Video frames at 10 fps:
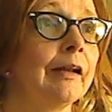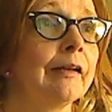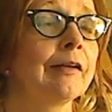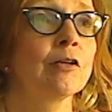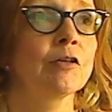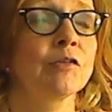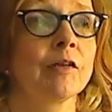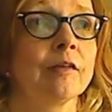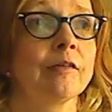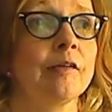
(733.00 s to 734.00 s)
there's
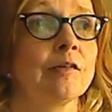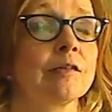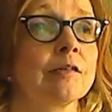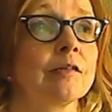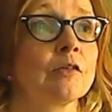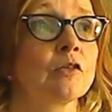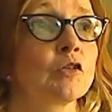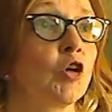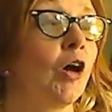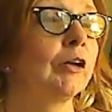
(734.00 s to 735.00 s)
this
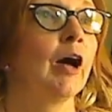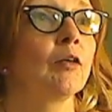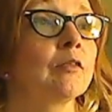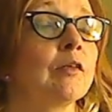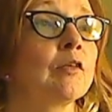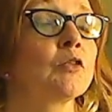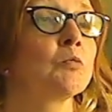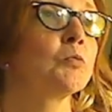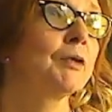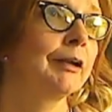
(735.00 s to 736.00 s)
stall out, this
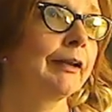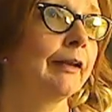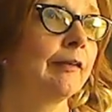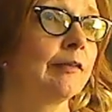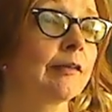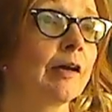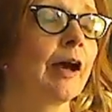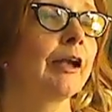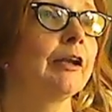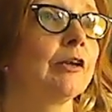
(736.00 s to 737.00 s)

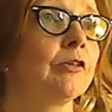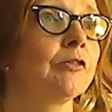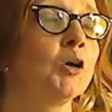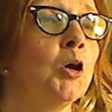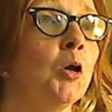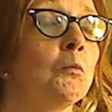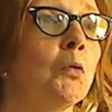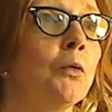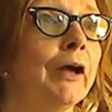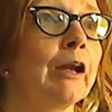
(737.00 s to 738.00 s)
kind of
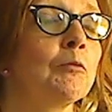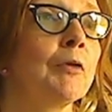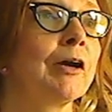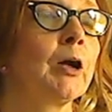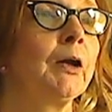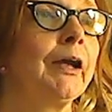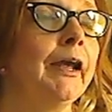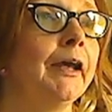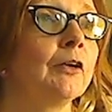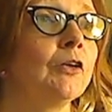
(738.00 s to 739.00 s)
point where
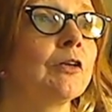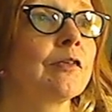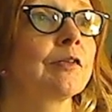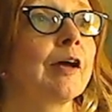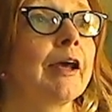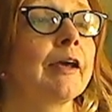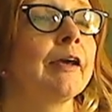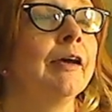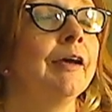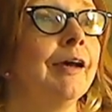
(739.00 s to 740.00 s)
it looks like
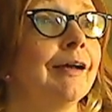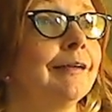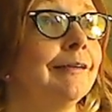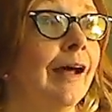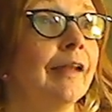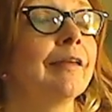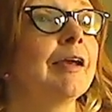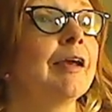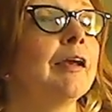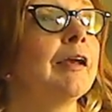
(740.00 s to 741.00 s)

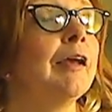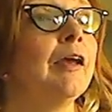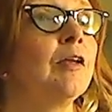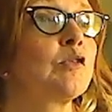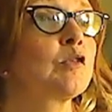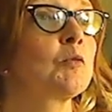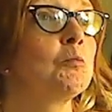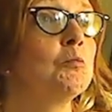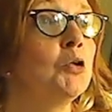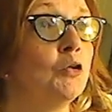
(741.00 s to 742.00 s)
nothing is
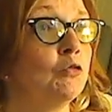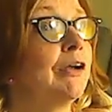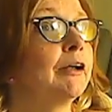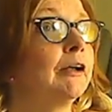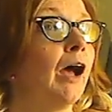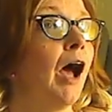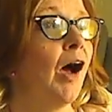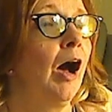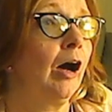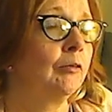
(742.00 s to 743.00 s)
moving
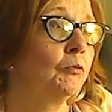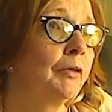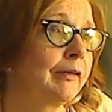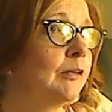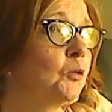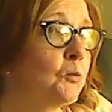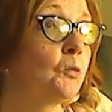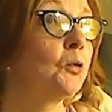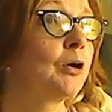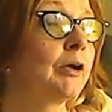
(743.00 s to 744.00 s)
within the
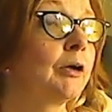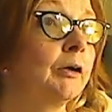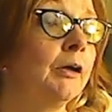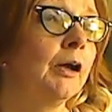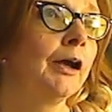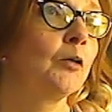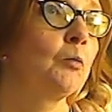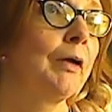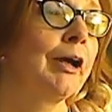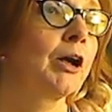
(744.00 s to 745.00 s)
war,
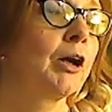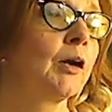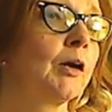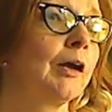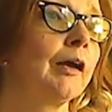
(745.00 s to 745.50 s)
where